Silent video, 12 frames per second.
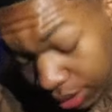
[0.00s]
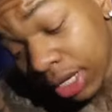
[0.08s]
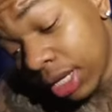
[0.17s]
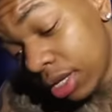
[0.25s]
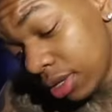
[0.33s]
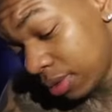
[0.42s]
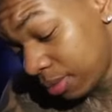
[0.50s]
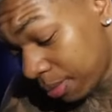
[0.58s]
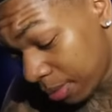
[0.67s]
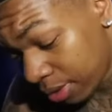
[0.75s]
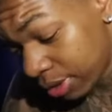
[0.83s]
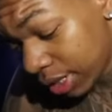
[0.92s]
okay.
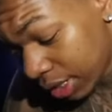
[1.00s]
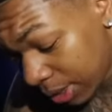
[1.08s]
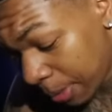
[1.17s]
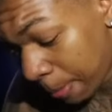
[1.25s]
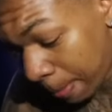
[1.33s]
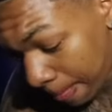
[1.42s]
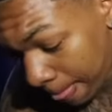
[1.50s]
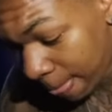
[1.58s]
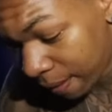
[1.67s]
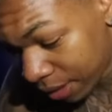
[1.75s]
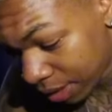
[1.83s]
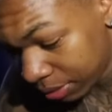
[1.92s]

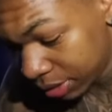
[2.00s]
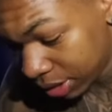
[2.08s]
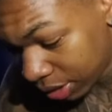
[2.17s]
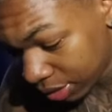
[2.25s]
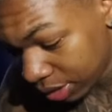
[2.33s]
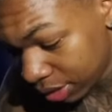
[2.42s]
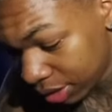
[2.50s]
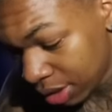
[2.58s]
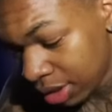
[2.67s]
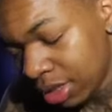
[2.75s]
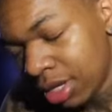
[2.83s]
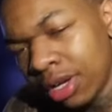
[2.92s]
Now we talking.
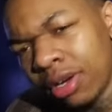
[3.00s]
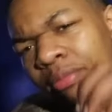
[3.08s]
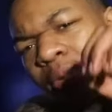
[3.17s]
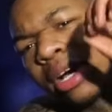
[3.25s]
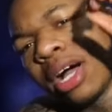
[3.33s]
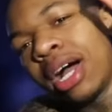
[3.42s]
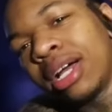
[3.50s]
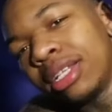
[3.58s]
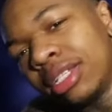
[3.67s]
Bro, I